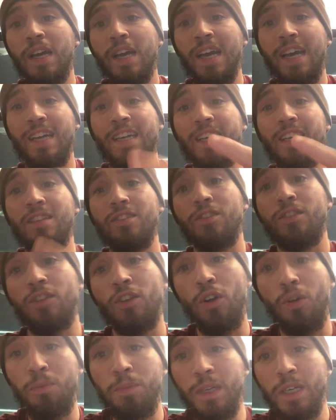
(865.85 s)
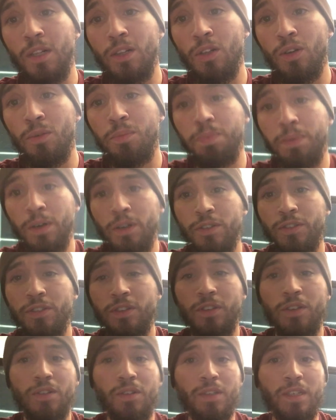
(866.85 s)
and getting to know me a little
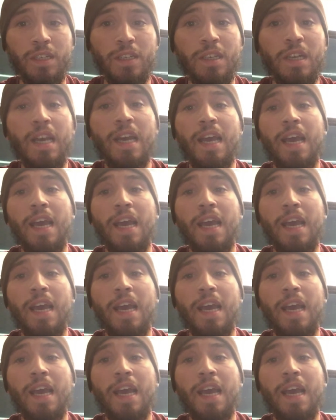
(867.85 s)
personally,